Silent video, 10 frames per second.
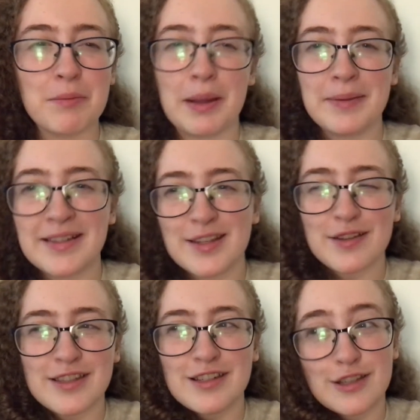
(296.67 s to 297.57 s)
Maybe it's all
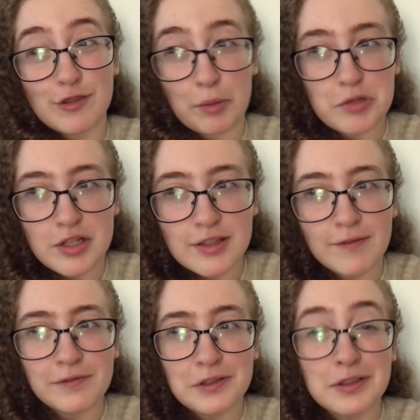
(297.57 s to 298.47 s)
the descriptions of
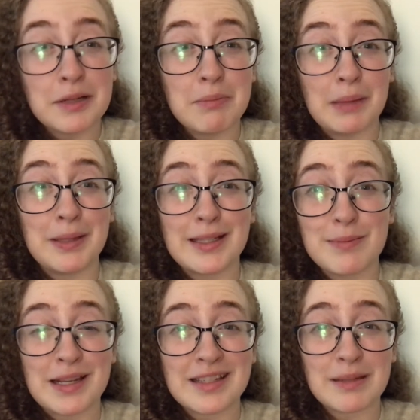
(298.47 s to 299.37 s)
food, and maybe it's
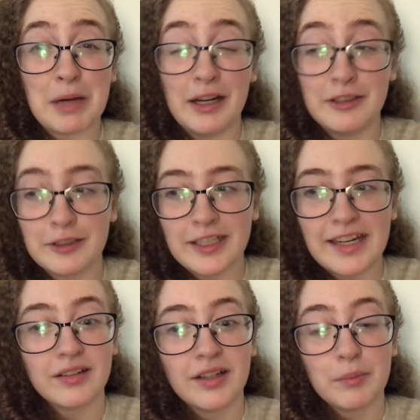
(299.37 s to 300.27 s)
because I'm hungry,